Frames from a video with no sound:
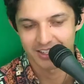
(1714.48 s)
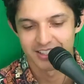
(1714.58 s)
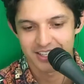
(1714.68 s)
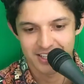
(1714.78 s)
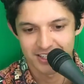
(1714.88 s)
of
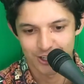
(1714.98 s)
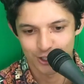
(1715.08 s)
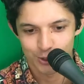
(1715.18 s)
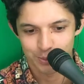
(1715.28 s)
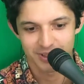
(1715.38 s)
listen to
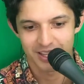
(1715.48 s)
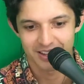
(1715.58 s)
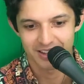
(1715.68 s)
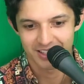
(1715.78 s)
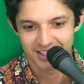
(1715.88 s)
you
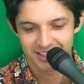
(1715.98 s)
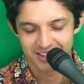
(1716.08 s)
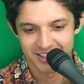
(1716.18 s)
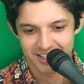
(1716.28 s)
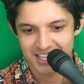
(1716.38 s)
play
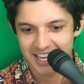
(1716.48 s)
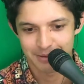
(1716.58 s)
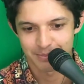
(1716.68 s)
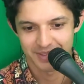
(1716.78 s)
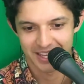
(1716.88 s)
the
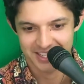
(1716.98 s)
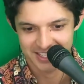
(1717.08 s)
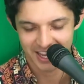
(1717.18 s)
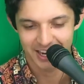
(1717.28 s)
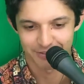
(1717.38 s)
same like
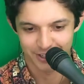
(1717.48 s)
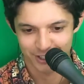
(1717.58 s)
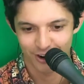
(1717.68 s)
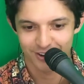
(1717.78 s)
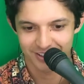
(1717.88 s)
set of
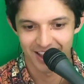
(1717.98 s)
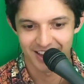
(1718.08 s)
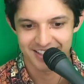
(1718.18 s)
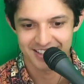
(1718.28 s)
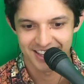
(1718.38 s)
guitar
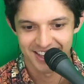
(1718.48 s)
lines,